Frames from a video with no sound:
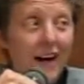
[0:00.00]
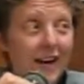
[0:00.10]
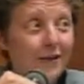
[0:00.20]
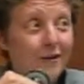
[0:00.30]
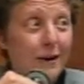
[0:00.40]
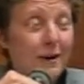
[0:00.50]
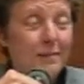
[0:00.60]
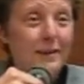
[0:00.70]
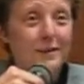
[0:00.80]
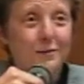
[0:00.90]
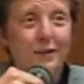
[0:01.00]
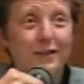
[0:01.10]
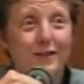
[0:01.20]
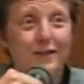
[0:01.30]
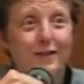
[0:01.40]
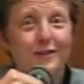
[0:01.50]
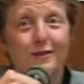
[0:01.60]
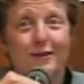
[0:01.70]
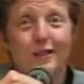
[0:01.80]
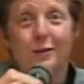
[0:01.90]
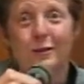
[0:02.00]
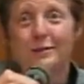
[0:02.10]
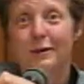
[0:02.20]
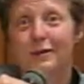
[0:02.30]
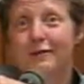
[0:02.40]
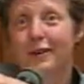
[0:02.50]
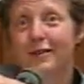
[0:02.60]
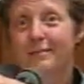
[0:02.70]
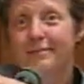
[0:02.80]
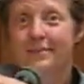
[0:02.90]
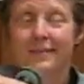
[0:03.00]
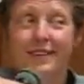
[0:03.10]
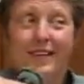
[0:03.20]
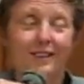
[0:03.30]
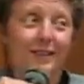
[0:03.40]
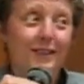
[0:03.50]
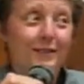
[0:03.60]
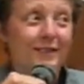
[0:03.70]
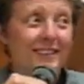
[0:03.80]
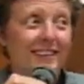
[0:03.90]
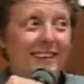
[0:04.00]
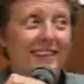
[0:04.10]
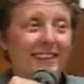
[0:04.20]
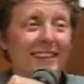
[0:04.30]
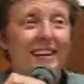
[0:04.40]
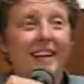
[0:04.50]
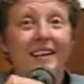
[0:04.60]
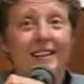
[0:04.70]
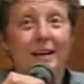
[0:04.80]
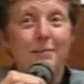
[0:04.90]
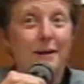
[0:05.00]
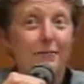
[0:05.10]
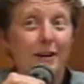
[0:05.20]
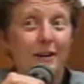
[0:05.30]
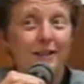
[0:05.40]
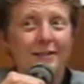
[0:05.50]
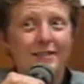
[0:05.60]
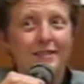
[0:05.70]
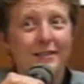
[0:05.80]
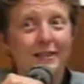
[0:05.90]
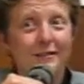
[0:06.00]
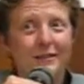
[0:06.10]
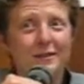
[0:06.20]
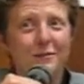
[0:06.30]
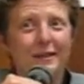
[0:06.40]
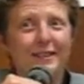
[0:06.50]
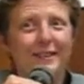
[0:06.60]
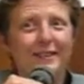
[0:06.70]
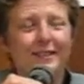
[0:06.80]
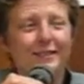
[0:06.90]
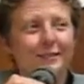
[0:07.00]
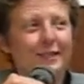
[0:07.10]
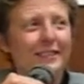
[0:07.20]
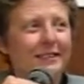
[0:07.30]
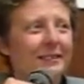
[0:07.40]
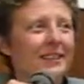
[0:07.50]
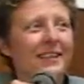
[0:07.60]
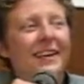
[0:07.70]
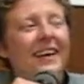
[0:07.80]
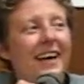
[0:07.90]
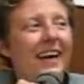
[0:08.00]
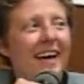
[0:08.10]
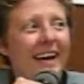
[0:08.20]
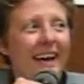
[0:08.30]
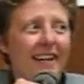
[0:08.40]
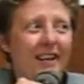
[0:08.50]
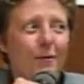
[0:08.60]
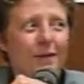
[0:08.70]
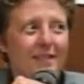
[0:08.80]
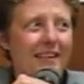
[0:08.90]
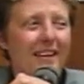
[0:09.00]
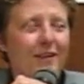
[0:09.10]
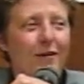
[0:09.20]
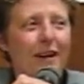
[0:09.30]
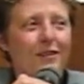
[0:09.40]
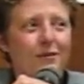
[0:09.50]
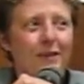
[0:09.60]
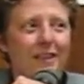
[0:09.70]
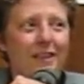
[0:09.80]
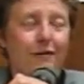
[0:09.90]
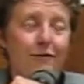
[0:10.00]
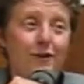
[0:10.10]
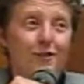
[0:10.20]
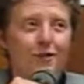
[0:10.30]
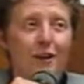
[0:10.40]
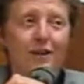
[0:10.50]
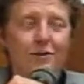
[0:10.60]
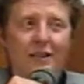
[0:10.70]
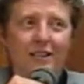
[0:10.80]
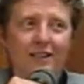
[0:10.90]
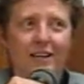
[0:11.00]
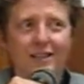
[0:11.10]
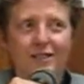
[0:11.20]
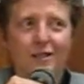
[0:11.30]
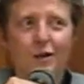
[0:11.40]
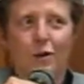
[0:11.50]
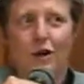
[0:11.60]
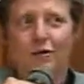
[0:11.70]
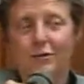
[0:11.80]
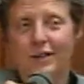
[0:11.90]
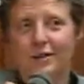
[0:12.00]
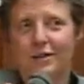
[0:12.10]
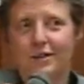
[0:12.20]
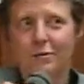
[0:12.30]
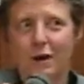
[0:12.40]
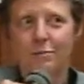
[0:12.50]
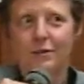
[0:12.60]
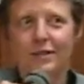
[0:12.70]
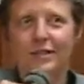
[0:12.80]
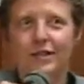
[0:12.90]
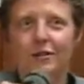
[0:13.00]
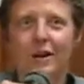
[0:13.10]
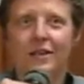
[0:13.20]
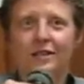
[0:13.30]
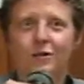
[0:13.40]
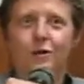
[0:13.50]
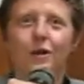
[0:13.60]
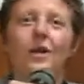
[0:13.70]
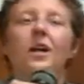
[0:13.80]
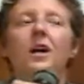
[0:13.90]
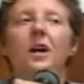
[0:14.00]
I grew up in the 23rd District on West Boulevard, later in Hewlands Lake. A lot of my relatives still live in the 23rd District. And I was a graduate, the first graduating class to go all 3 years at Rockbridge Senior High School.